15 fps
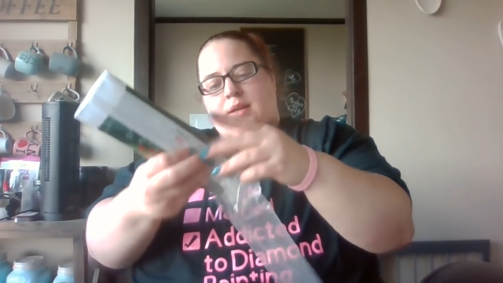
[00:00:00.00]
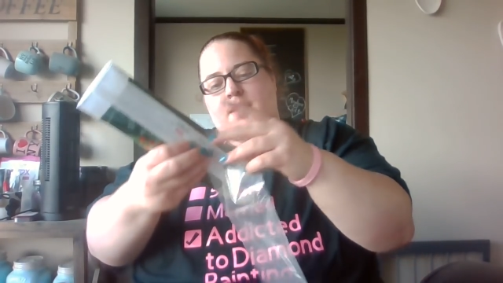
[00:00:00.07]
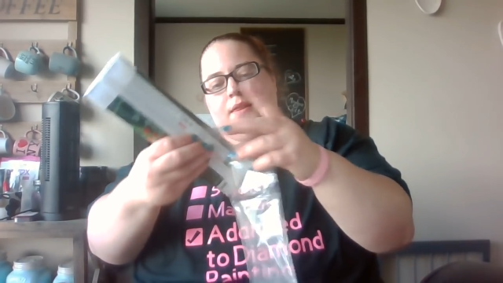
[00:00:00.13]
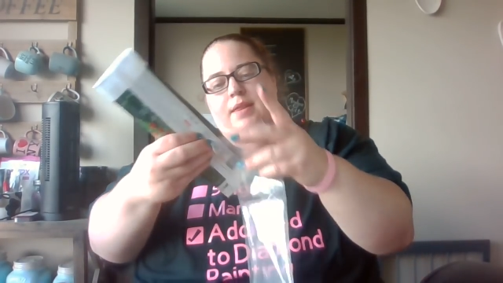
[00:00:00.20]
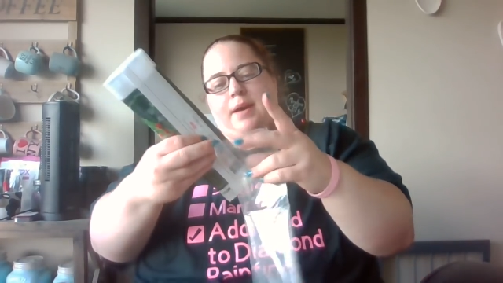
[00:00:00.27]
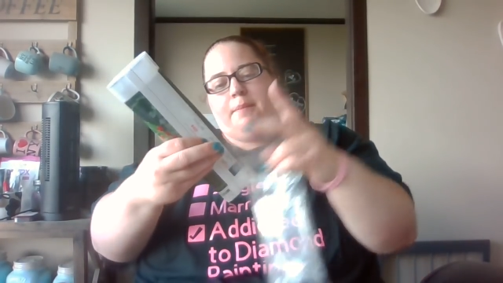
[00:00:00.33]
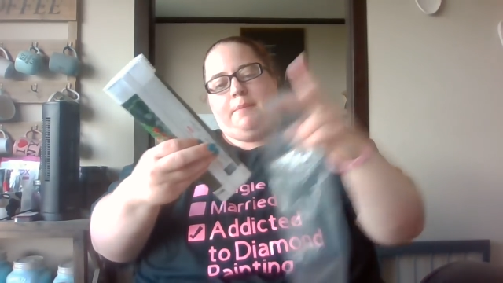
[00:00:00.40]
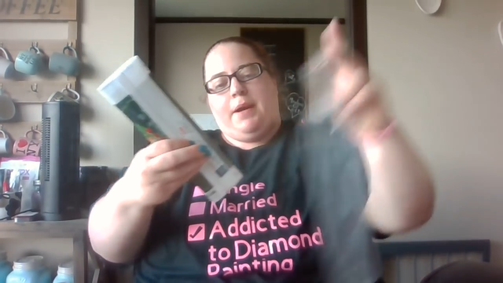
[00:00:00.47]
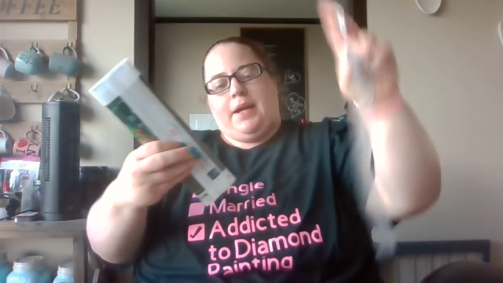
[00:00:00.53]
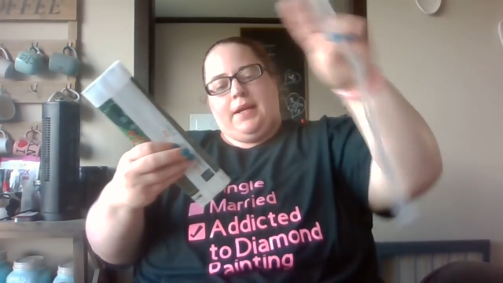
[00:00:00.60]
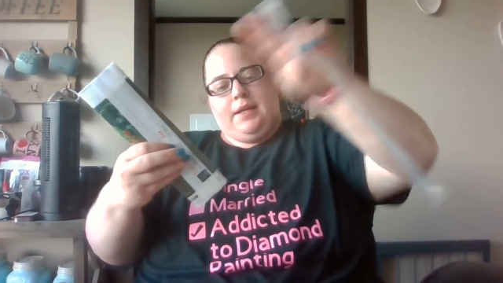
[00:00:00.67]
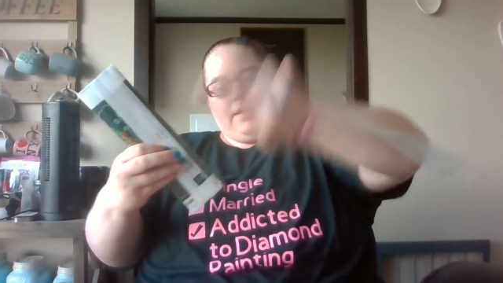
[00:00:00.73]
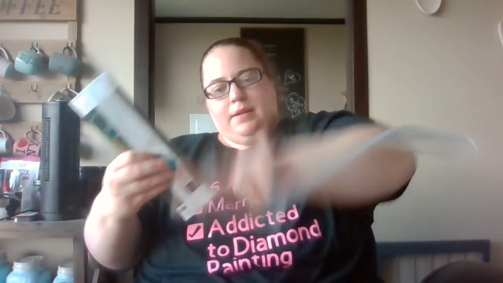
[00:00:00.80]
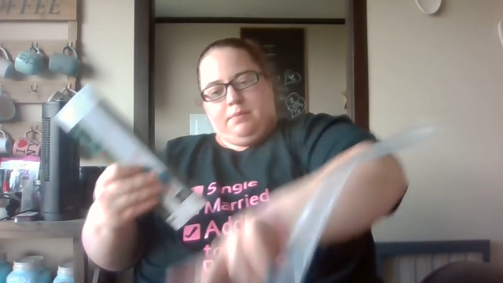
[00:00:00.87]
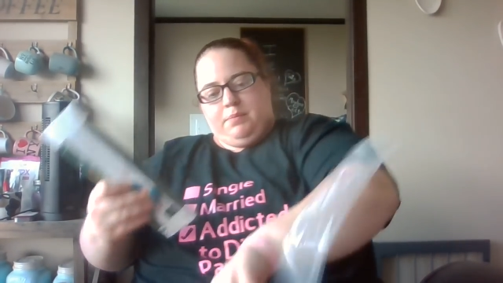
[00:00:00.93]
That might
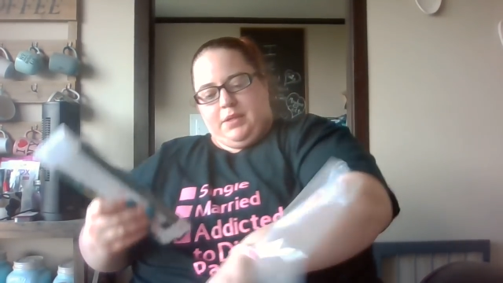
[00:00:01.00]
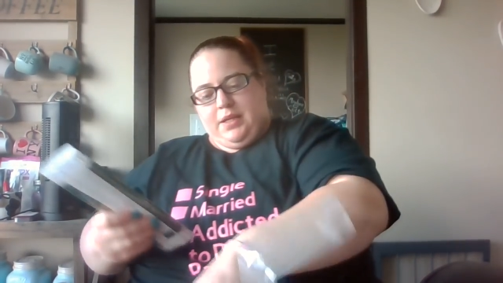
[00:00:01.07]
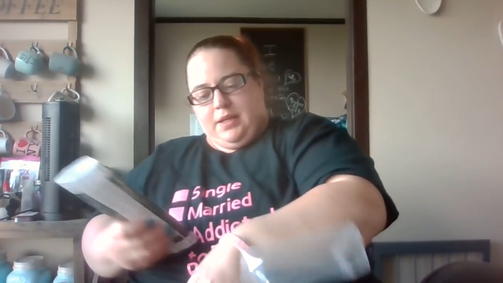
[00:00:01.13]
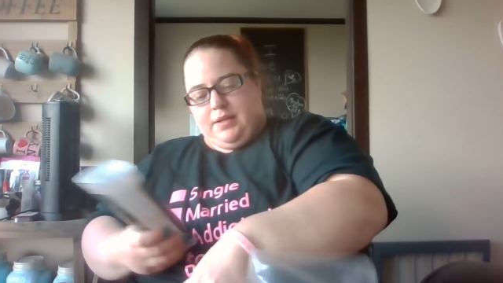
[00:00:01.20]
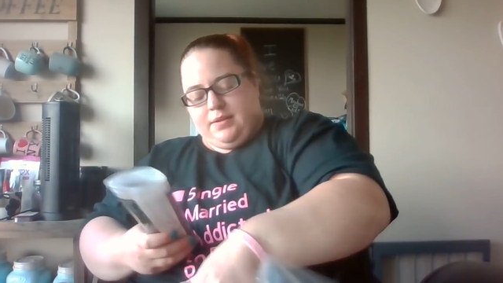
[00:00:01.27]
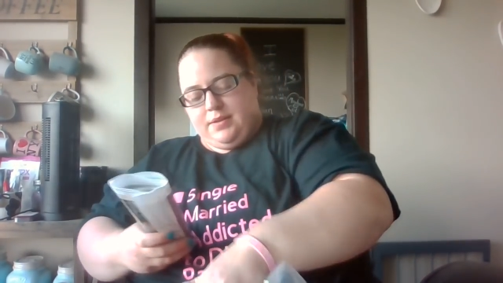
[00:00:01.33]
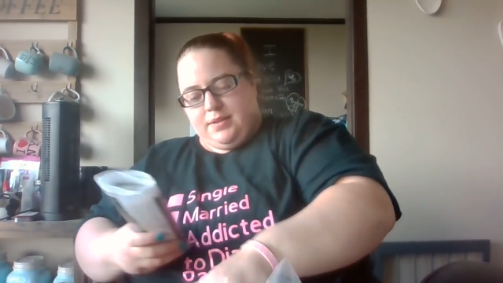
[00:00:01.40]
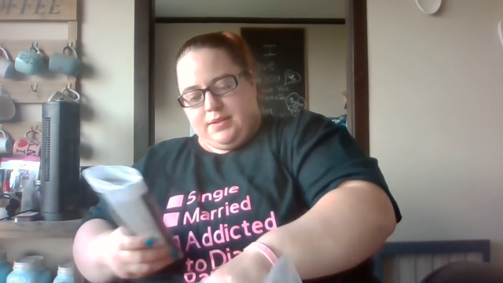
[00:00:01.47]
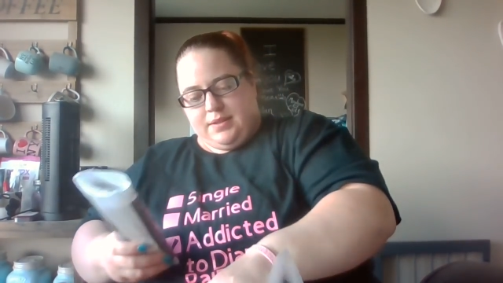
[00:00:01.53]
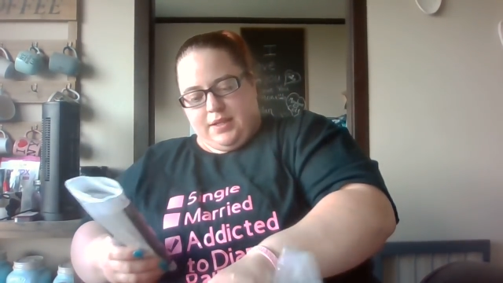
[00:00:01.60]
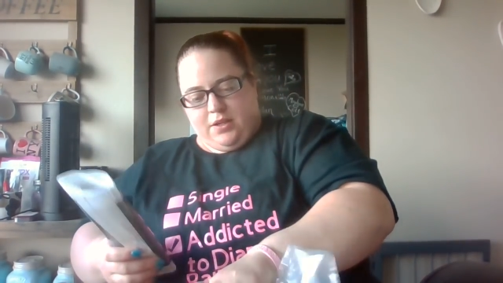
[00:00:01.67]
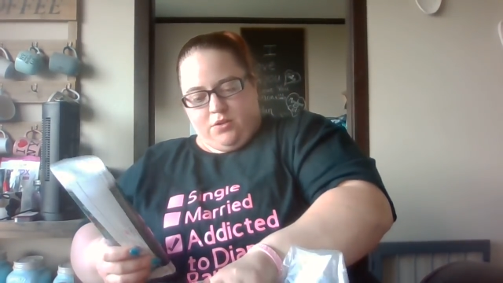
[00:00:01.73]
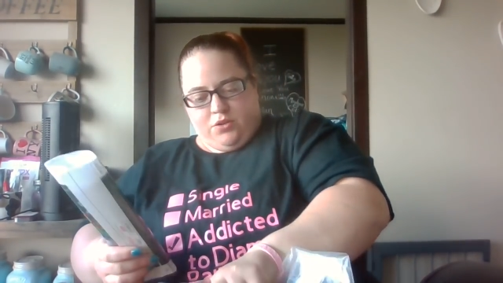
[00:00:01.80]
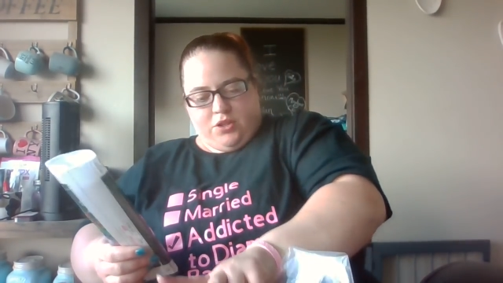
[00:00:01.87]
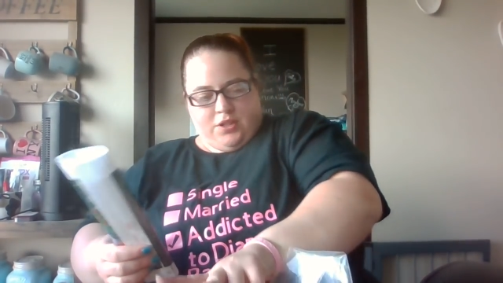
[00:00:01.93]
end up being, since I
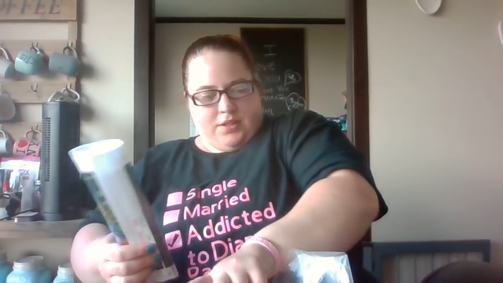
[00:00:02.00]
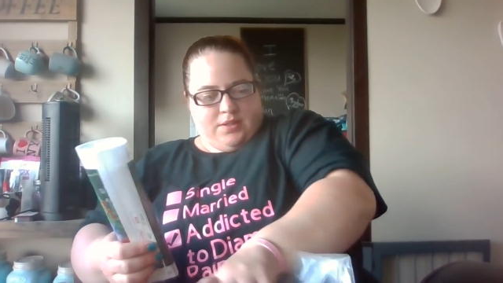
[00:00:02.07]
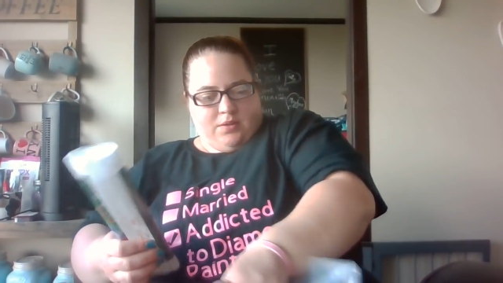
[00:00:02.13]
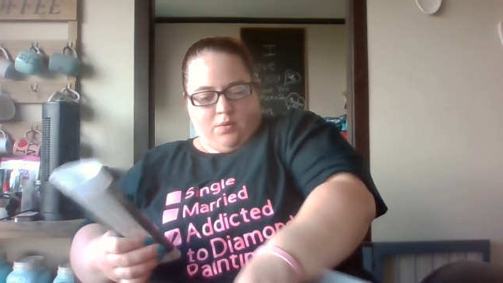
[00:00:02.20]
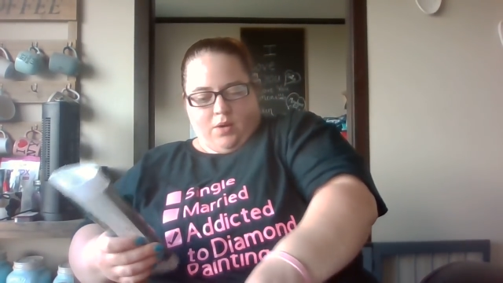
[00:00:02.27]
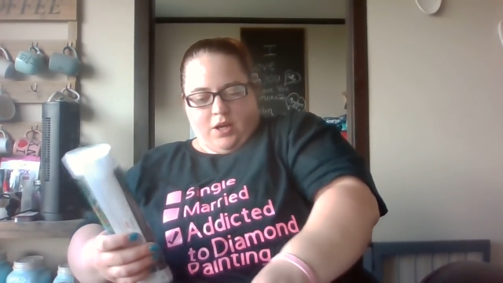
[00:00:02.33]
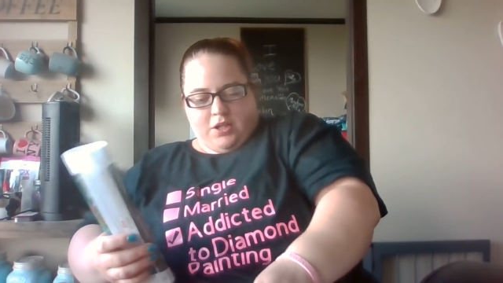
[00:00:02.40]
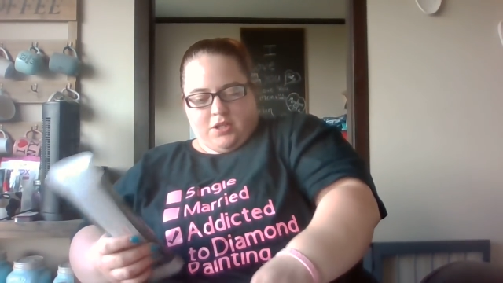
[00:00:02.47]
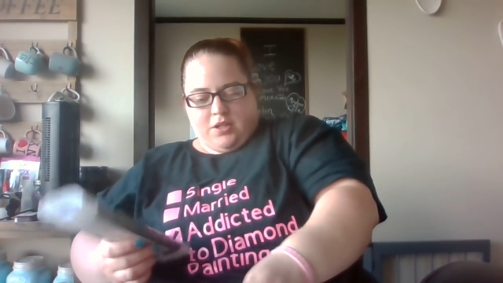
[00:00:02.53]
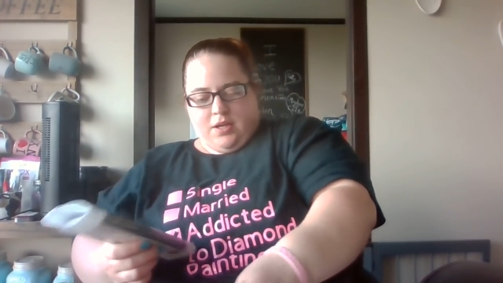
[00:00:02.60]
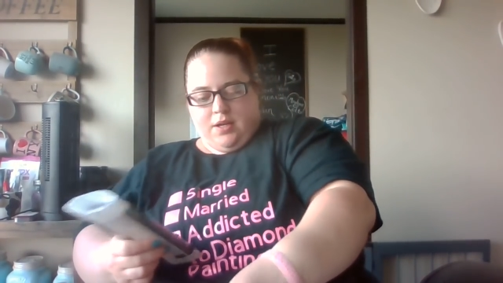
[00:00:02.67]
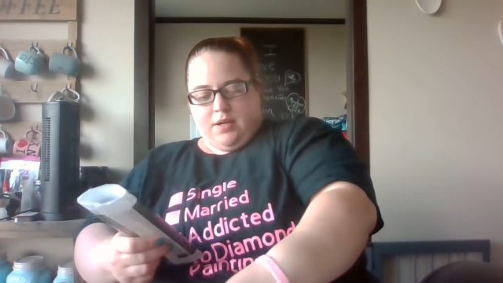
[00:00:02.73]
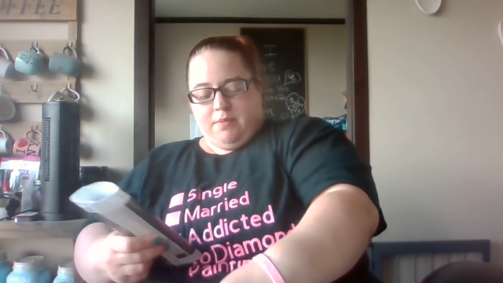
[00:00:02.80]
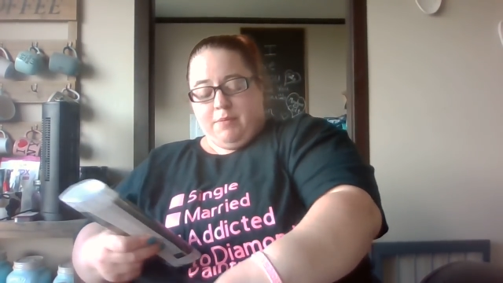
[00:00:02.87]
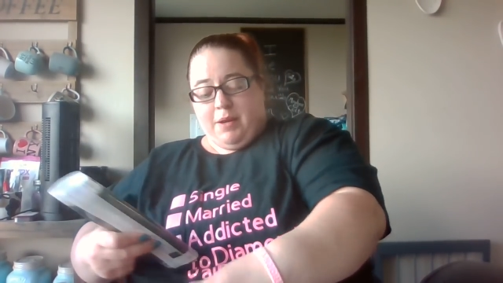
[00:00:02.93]
know she doesn't watch,
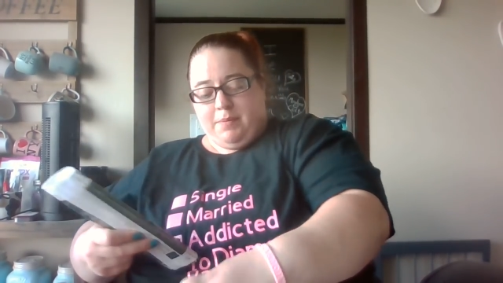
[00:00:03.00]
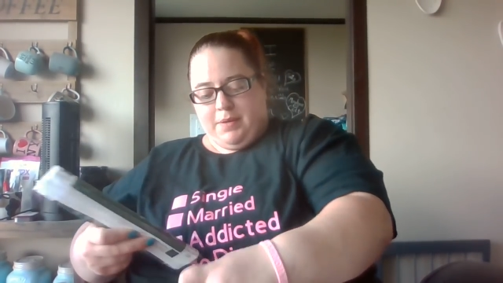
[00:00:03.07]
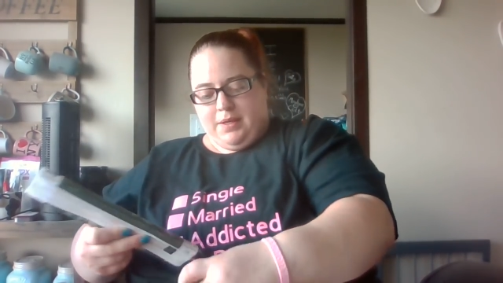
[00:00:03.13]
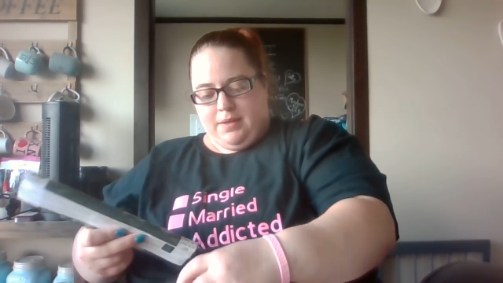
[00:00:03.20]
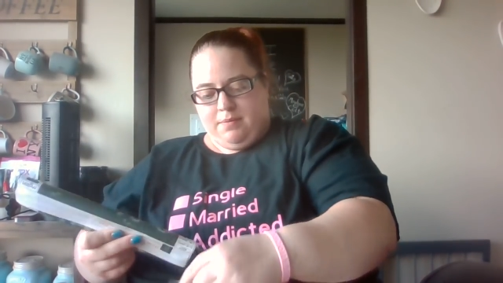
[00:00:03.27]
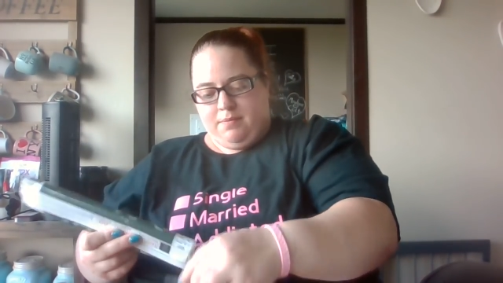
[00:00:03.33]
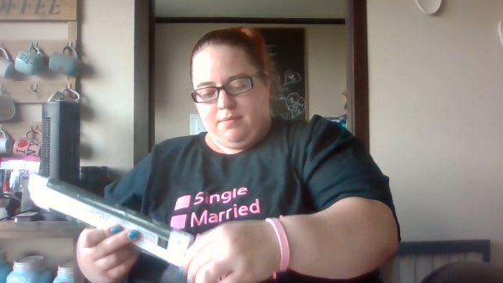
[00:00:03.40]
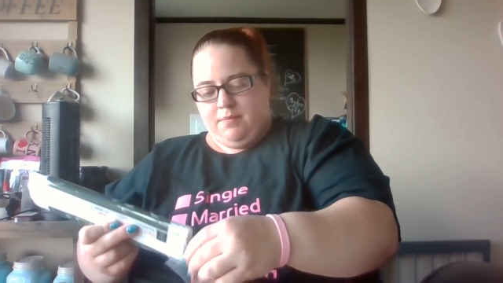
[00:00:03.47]
might be